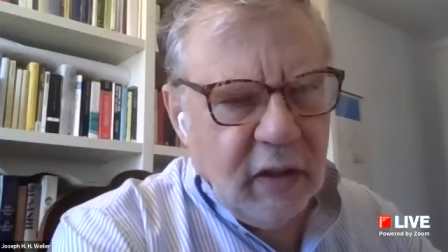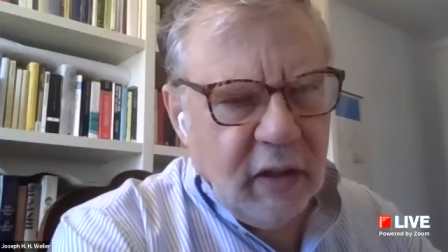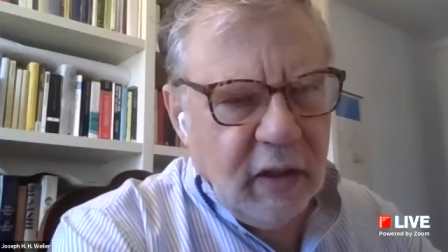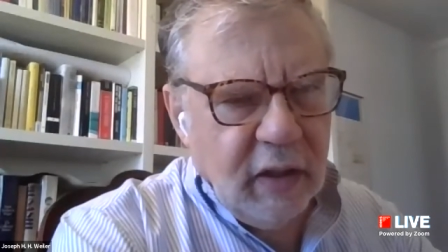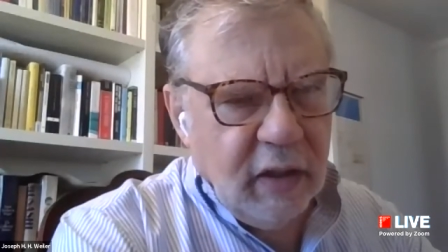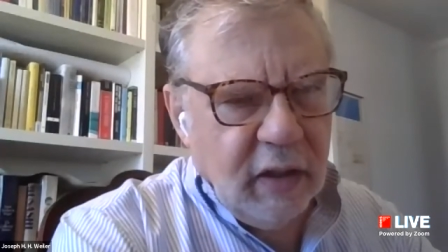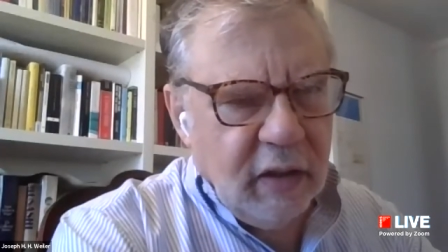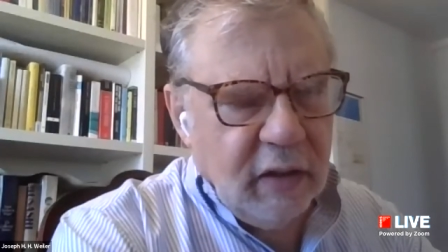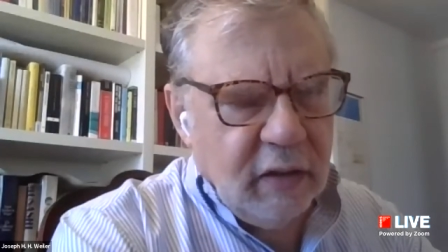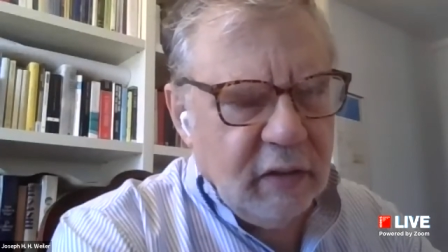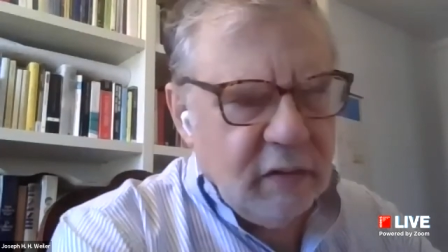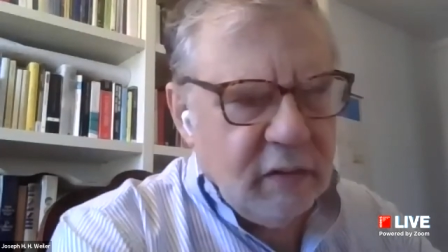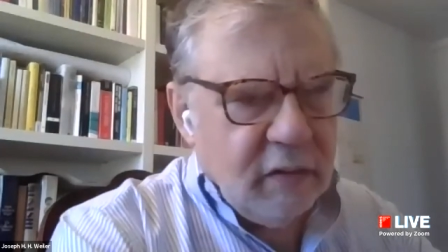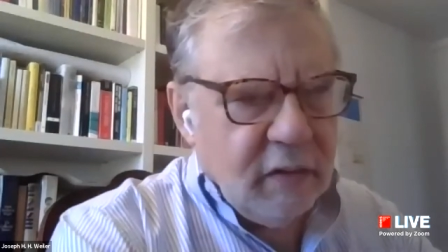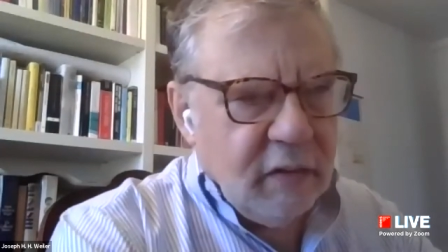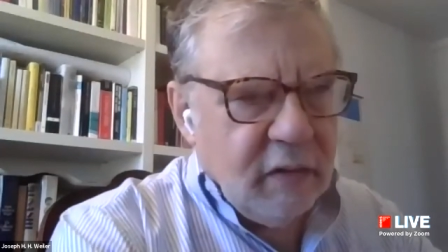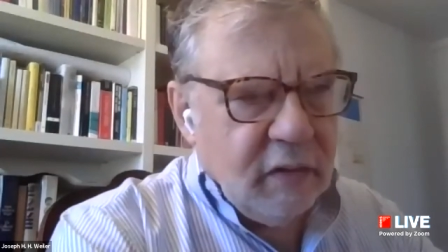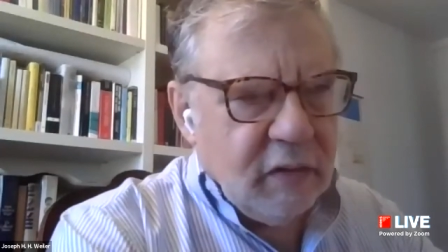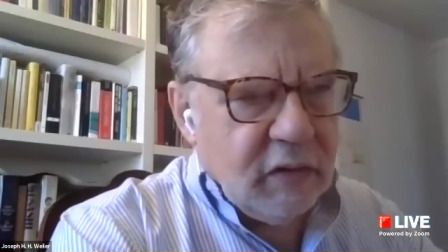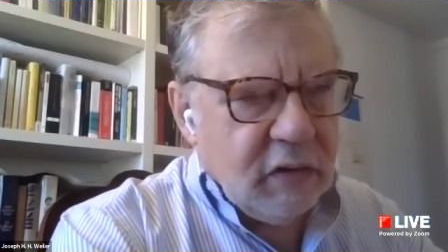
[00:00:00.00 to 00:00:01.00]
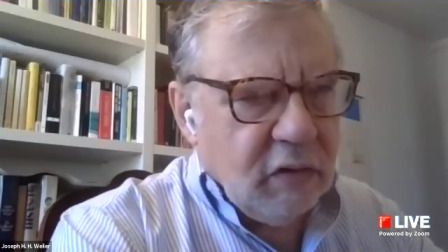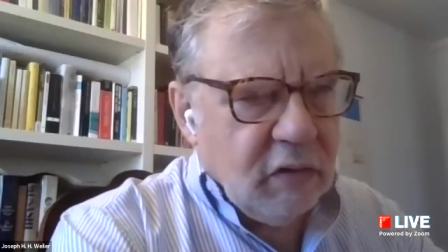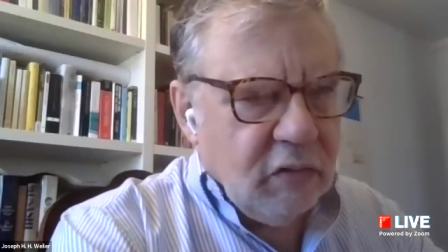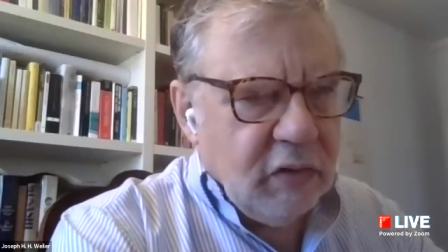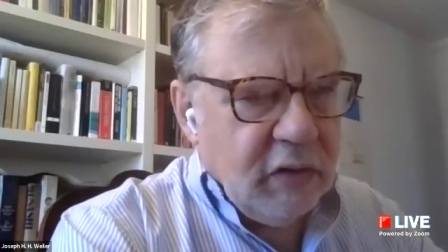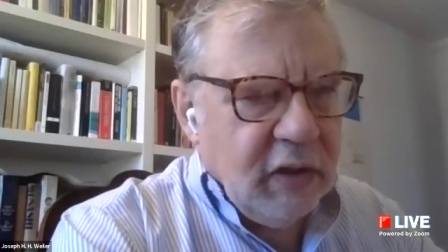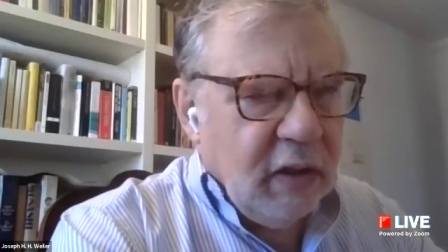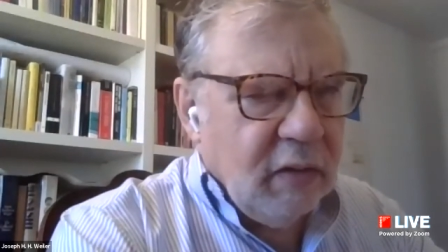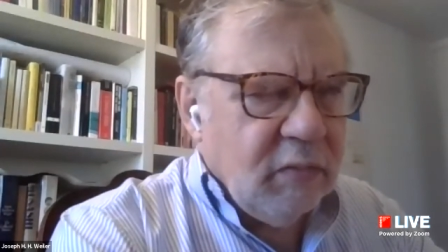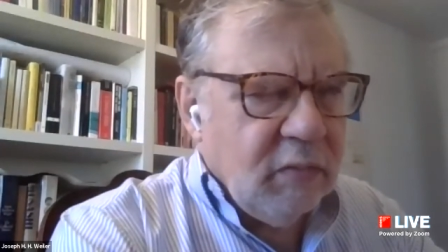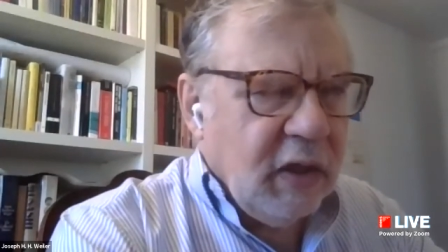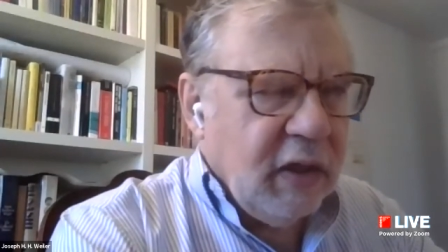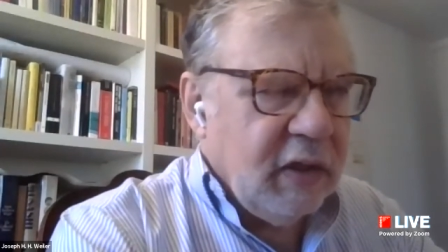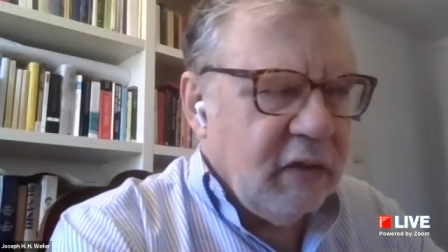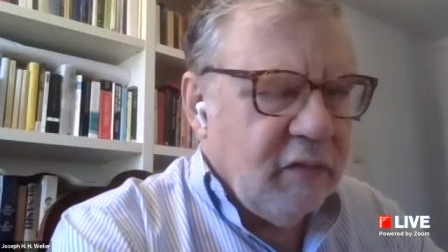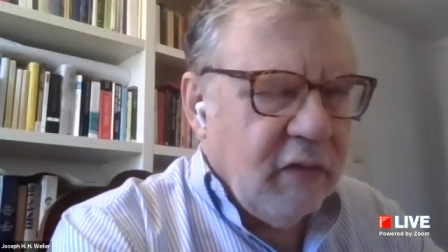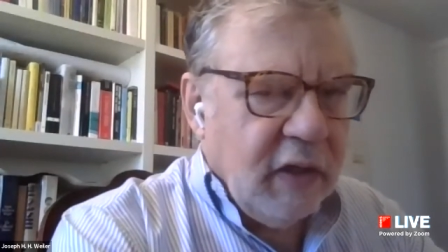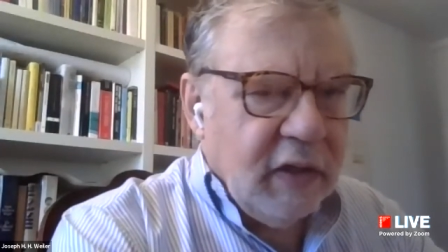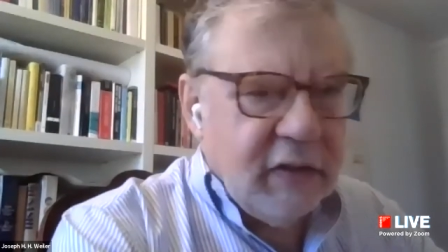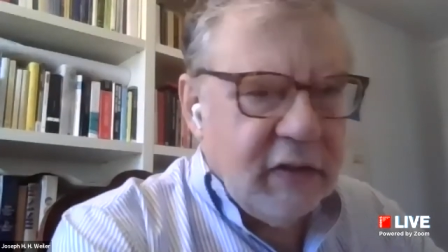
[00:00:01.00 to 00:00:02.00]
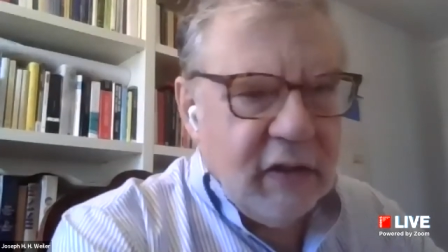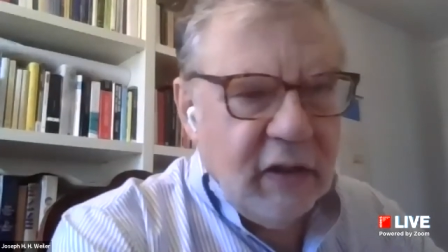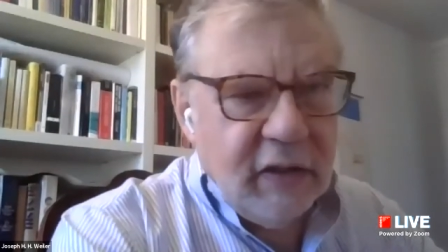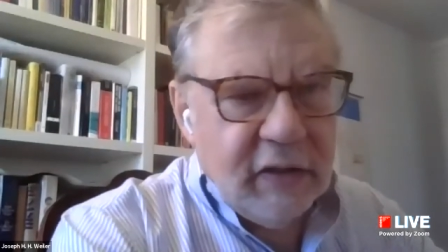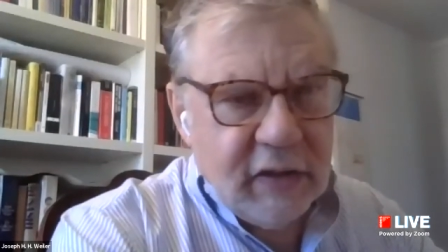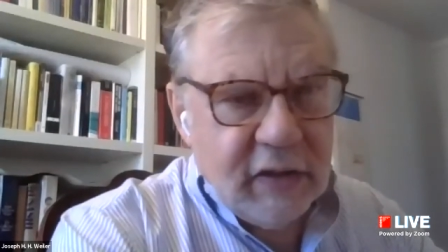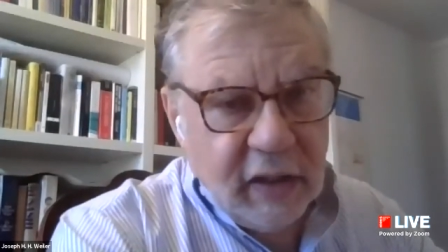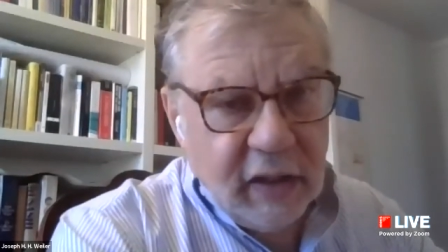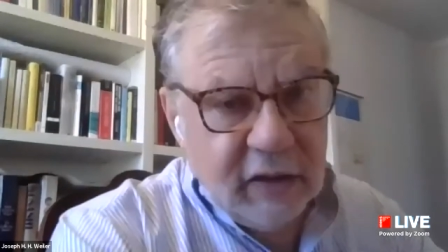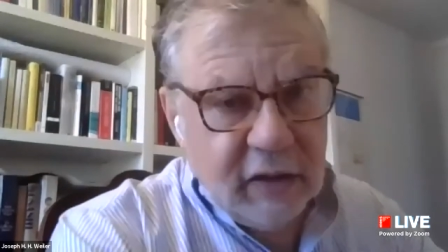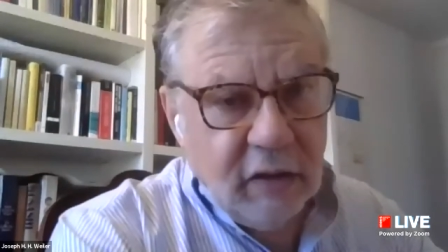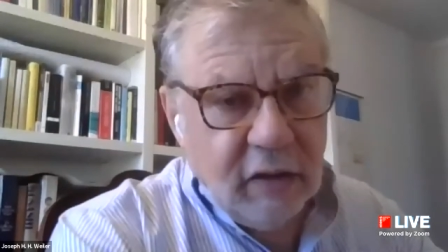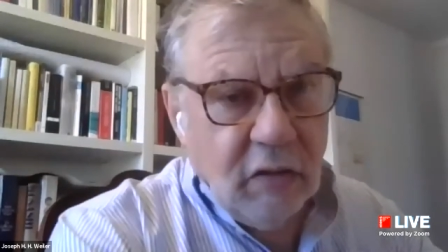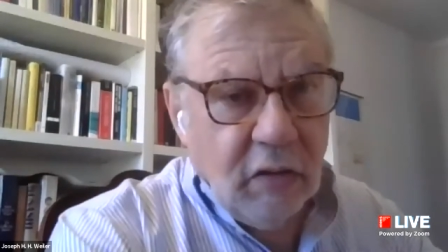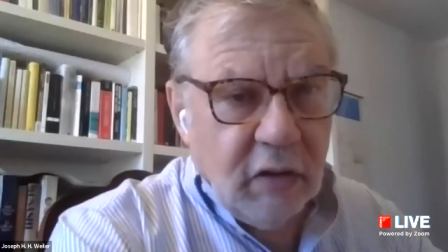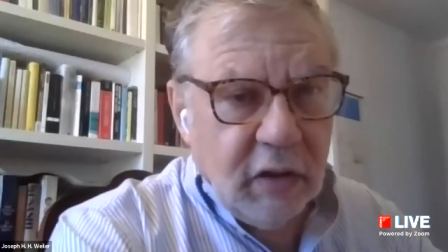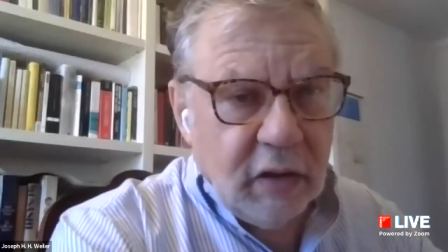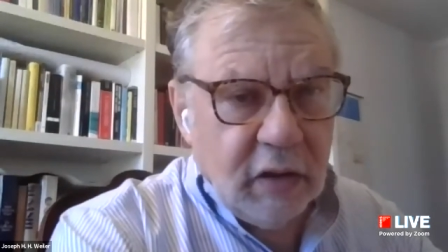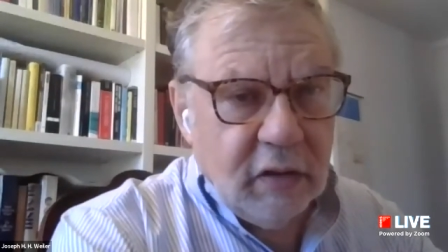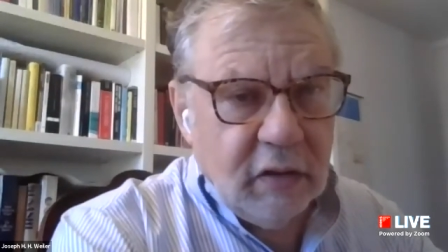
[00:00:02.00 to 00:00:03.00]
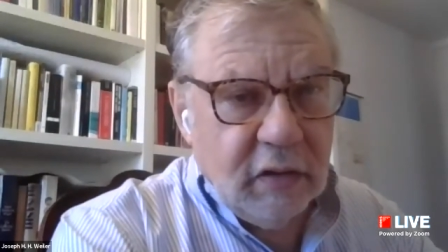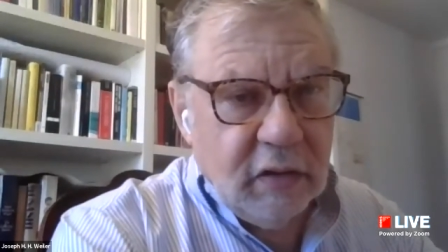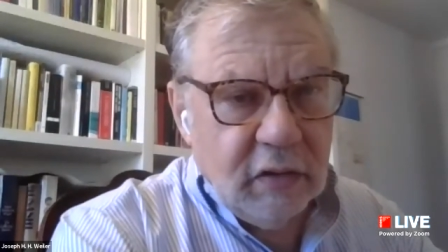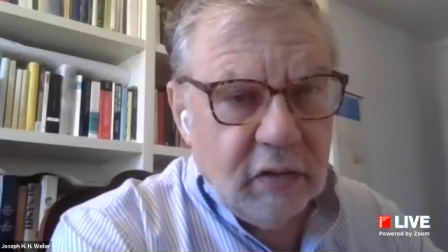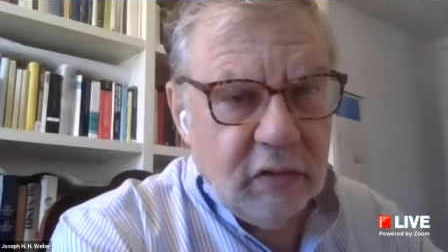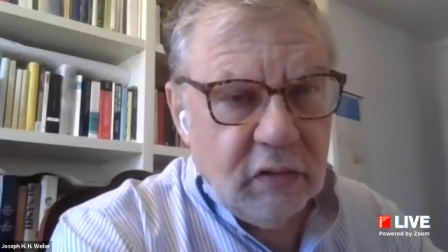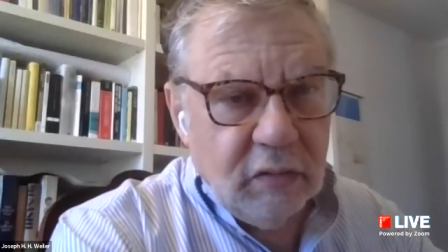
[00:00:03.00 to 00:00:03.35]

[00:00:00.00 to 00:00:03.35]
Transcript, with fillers: Uh, so here my advice is categorical.